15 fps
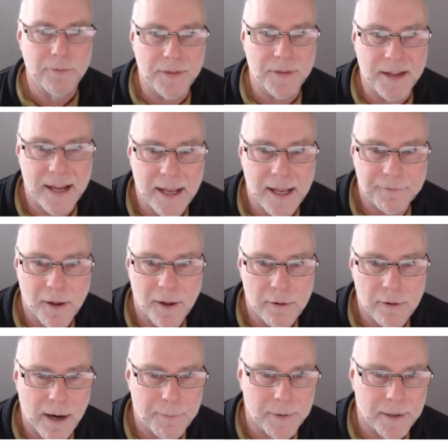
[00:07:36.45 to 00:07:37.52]
We've got the
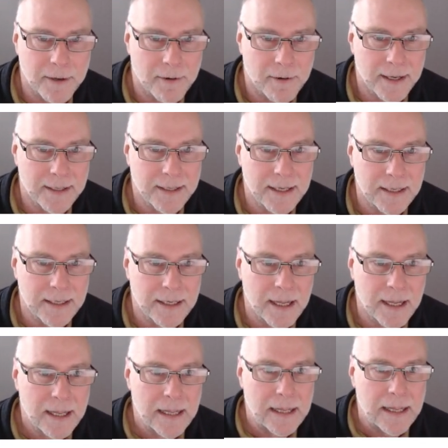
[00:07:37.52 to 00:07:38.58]
airflow wrapping around here